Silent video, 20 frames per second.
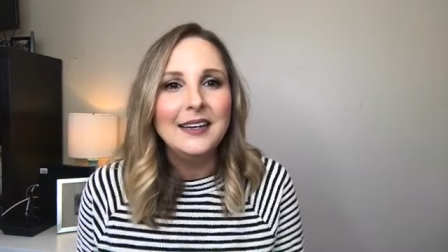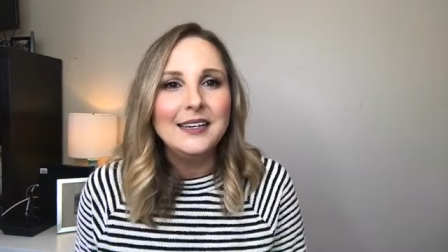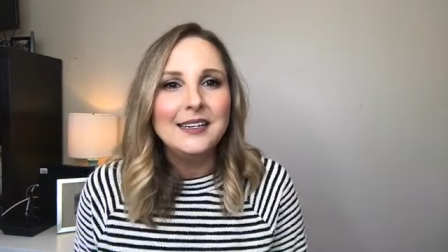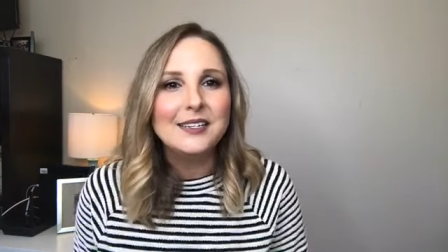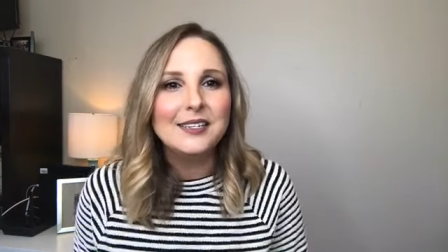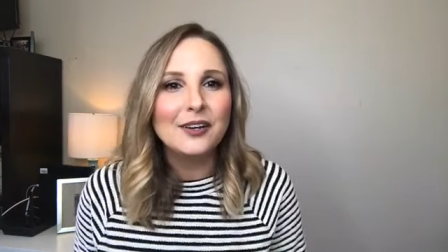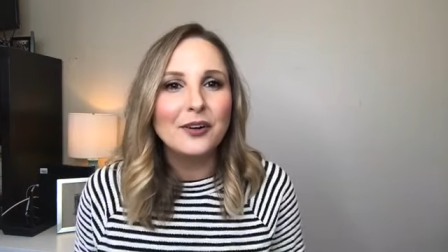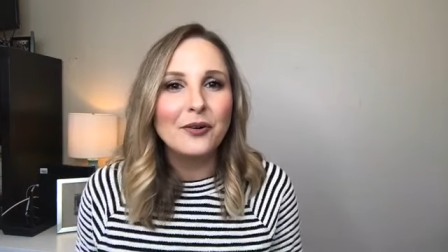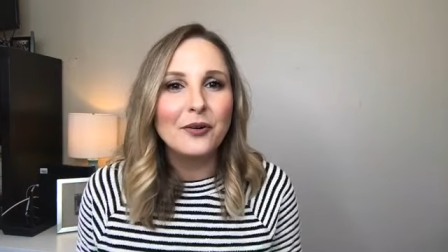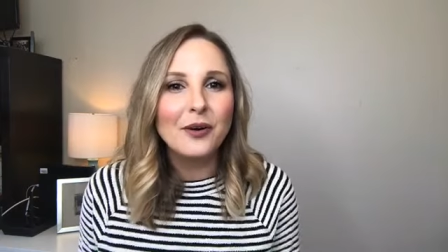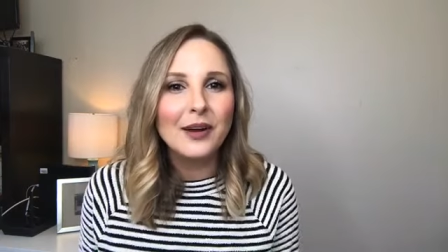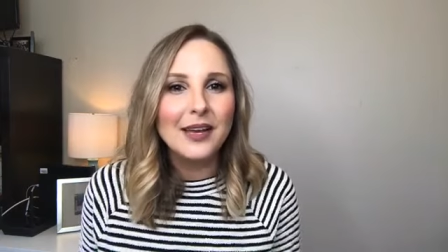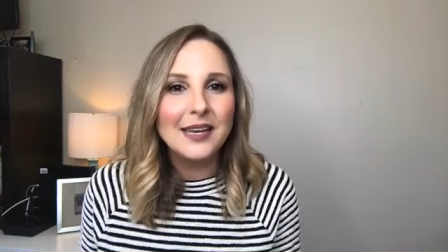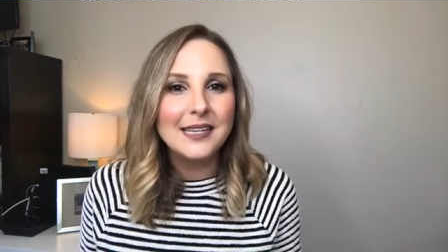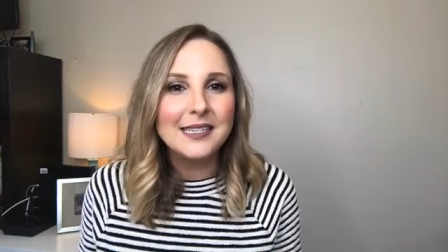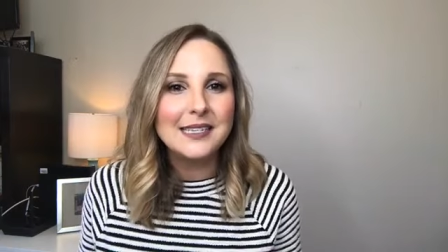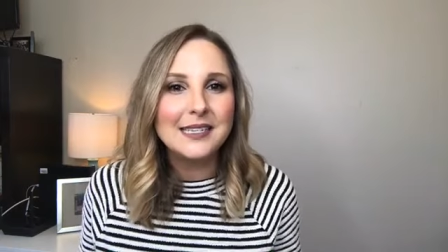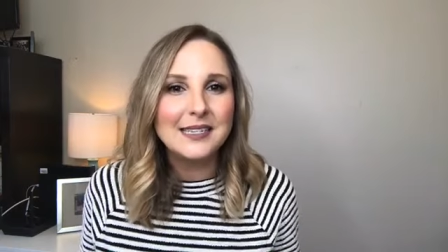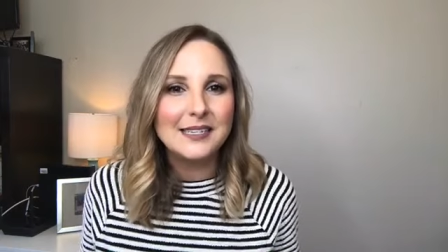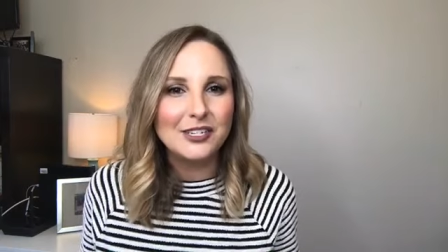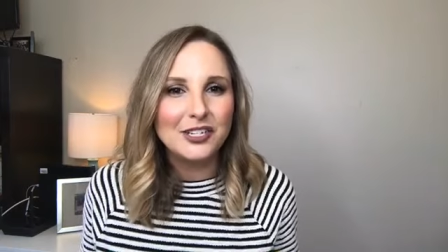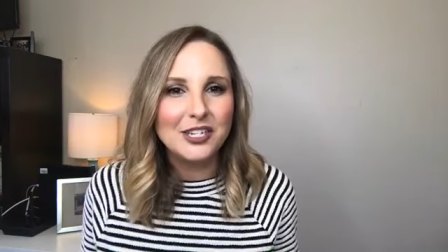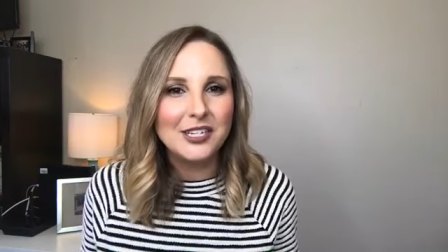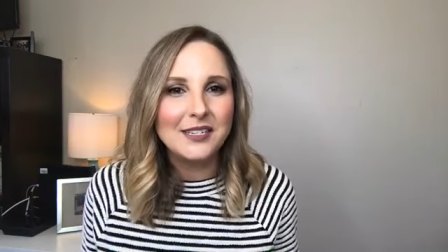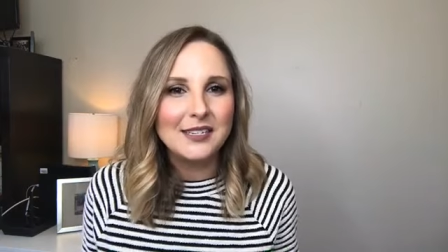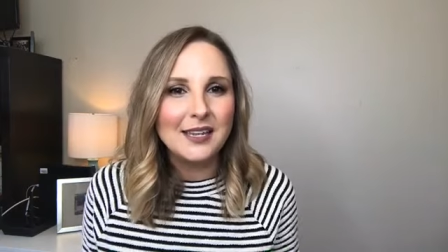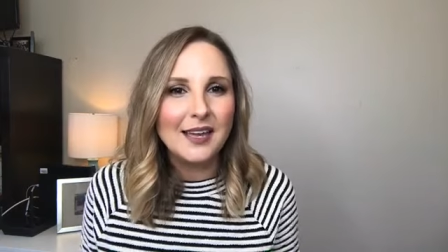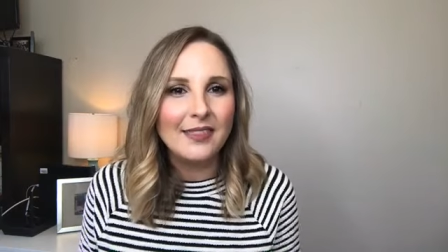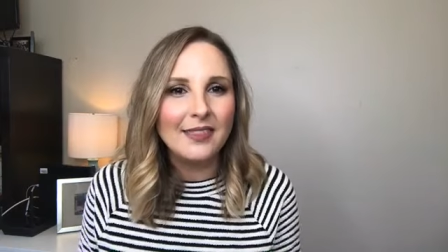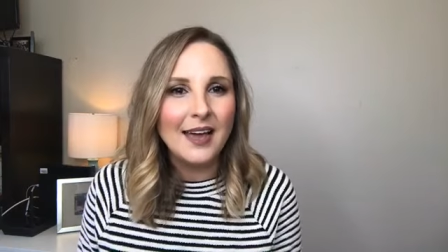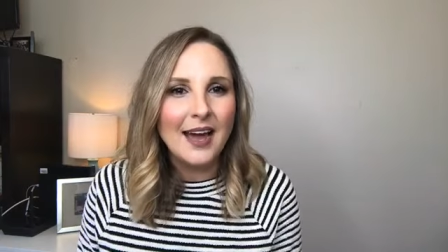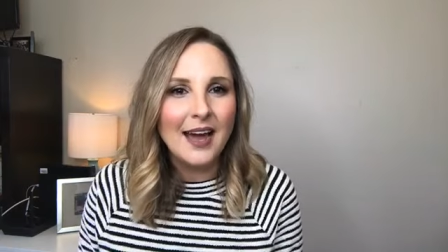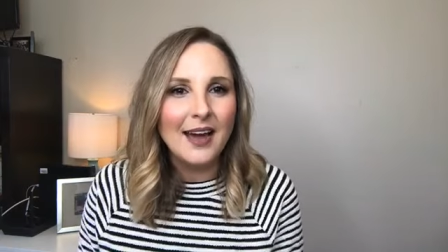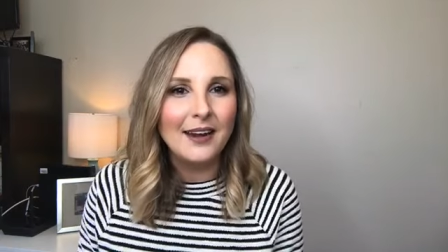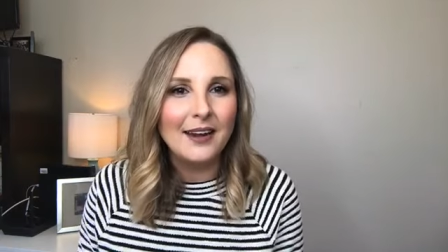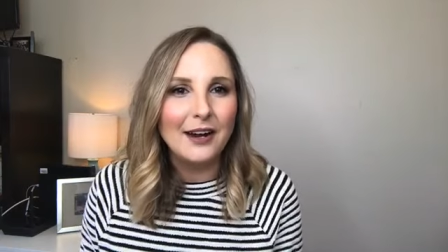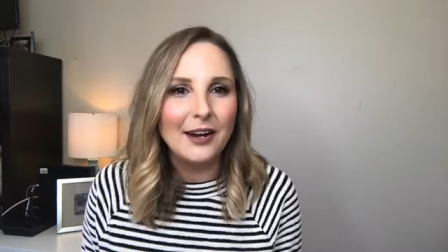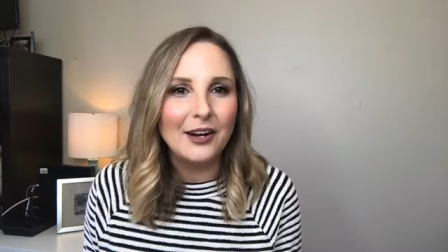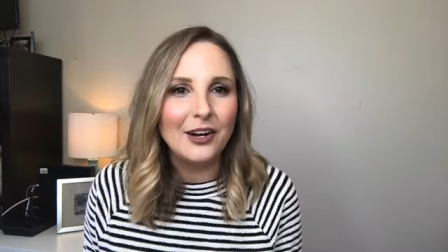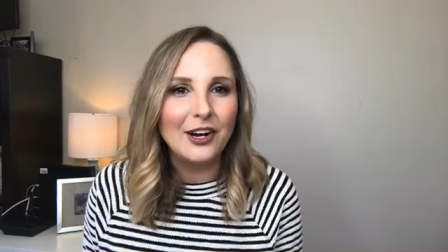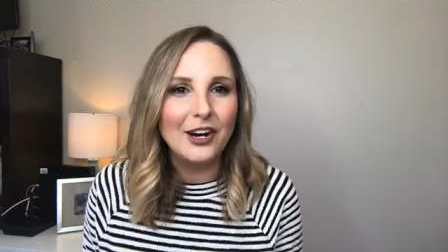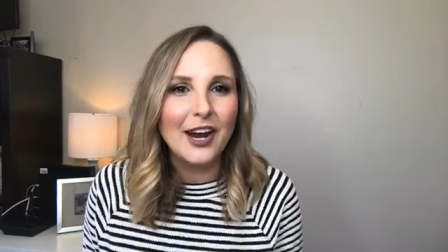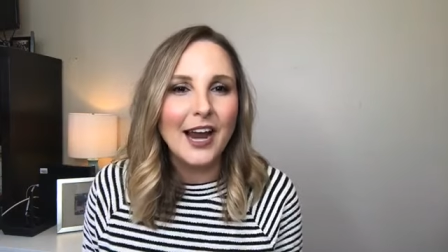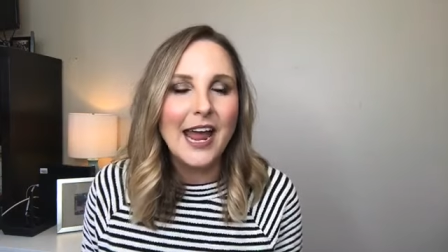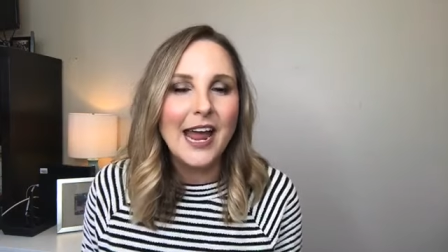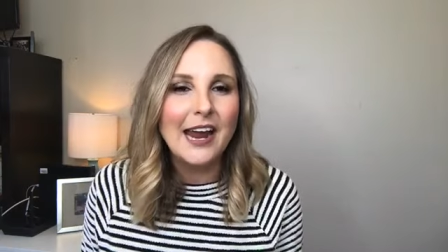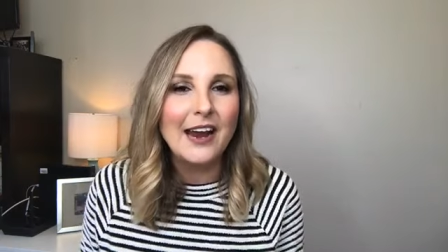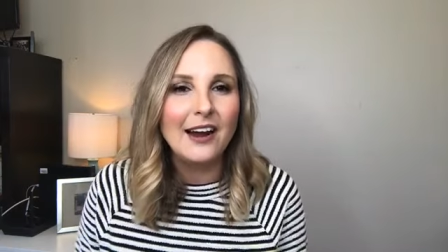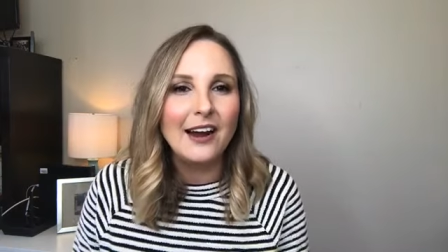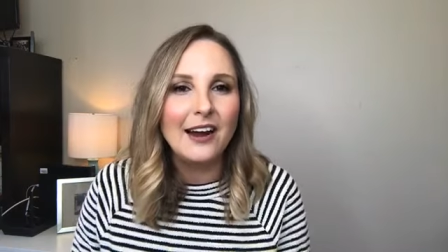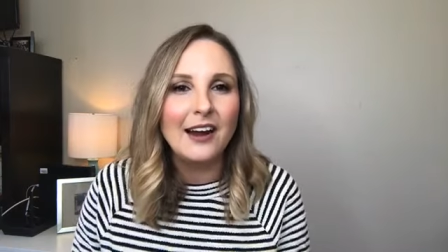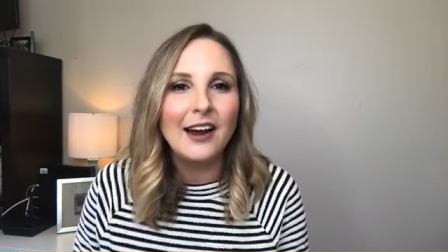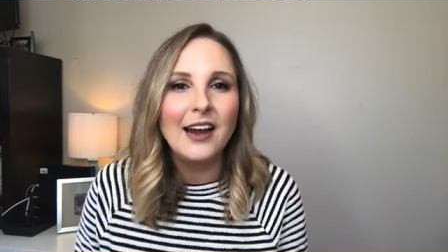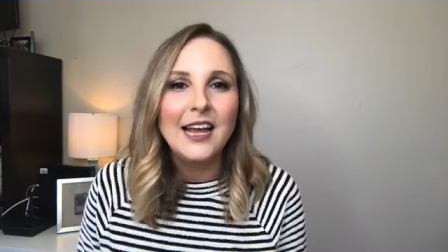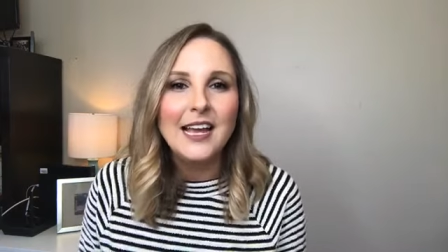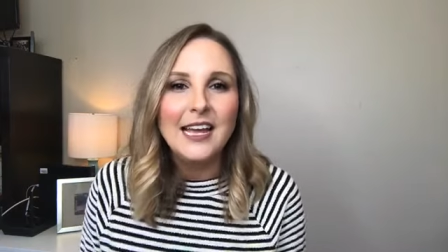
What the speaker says: So she said that her hair